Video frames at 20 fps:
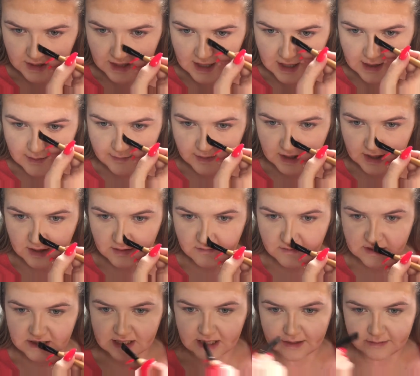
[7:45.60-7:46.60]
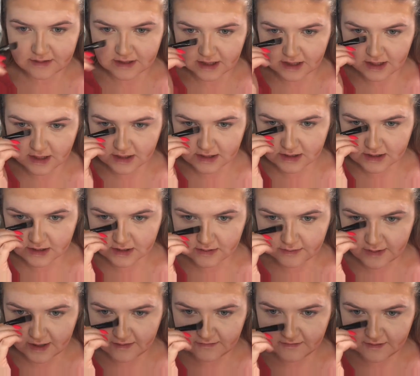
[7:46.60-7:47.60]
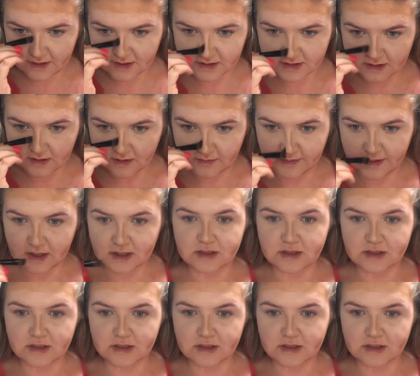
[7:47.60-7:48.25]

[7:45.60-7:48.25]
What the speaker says: I am kind of adapting this to my face a little bit,